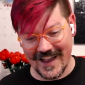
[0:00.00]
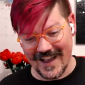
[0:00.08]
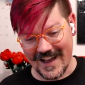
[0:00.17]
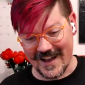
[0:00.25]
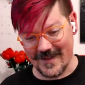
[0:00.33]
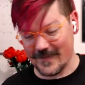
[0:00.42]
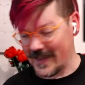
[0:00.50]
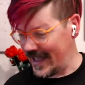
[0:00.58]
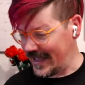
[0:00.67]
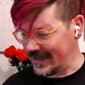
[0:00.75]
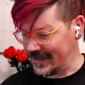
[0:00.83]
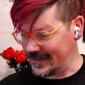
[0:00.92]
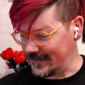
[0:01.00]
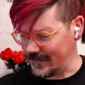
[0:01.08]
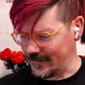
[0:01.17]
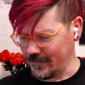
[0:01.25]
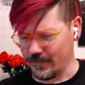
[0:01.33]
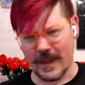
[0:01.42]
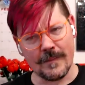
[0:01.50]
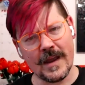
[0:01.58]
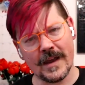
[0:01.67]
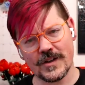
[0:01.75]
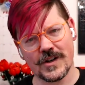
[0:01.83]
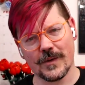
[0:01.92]
And I'm
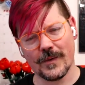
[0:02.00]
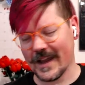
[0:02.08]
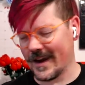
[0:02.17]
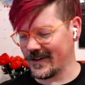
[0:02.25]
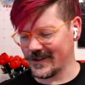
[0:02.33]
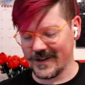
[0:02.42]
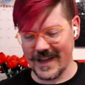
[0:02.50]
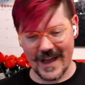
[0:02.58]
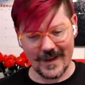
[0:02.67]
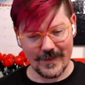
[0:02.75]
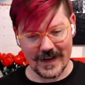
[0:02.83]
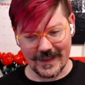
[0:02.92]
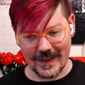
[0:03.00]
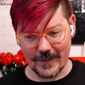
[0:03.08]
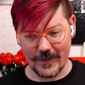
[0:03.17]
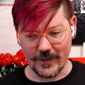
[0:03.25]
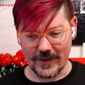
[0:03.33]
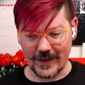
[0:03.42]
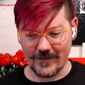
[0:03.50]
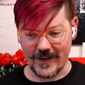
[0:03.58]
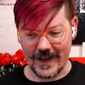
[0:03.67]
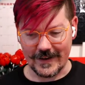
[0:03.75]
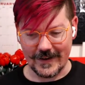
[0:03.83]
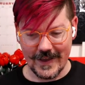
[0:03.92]
not sure what character yet, but I think it'd be really
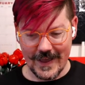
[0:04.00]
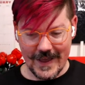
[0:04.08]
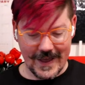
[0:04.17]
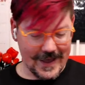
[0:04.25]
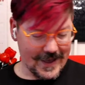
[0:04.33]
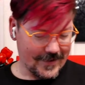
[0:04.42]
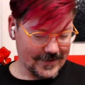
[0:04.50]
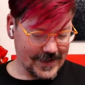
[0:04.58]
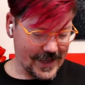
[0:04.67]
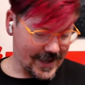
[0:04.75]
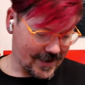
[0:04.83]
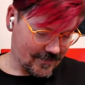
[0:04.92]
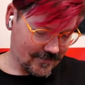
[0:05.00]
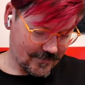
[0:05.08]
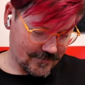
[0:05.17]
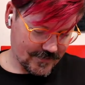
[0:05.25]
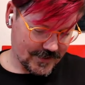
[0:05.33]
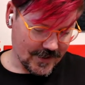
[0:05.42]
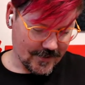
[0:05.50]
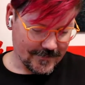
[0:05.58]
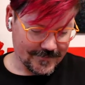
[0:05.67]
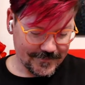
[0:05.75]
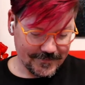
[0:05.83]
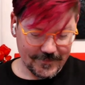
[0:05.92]
fun to have. So
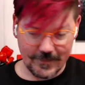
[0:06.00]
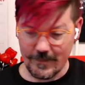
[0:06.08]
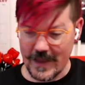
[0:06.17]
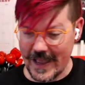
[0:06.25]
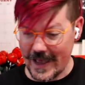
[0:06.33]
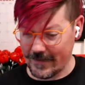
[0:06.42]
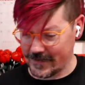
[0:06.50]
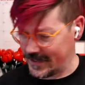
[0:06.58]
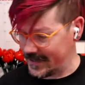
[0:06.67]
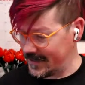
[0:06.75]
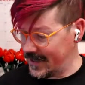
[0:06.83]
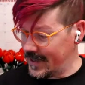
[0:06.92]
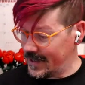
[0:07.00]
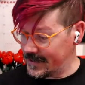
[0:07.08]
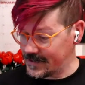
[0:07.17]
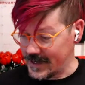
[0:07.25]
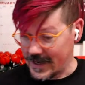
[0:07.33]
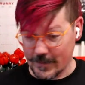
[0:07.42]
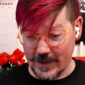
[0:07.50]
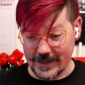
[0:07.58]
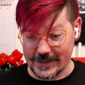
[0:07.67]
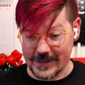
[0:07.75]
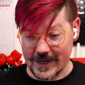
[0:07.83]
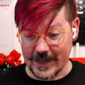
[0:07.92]
may have to snag me a
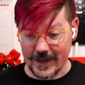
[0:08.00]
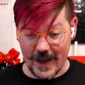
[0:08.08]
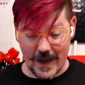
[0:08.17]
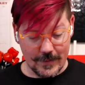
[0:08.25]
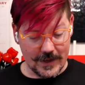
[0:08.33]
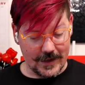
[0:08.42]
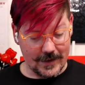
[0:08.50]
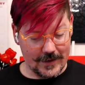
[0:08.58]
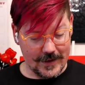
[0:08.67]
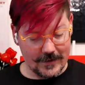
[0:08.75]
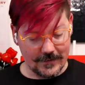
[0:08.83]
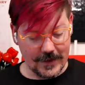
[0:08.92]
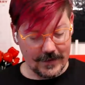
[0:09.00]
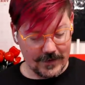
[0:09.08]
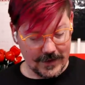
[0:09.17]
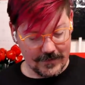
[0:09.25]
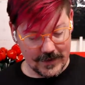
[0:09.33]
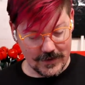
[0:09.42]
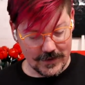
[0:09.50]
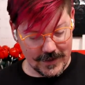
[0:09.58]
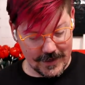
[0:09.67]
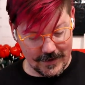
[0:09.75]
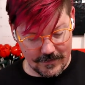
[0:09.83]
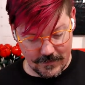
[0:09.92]
second copy of Eevee
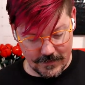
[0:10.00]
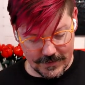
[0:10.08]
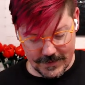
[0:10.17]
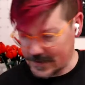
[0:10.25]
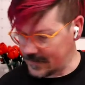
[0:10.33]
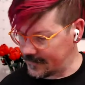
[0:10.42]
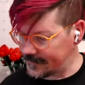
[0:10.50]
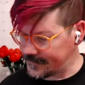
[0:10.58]
eventually. We'll see.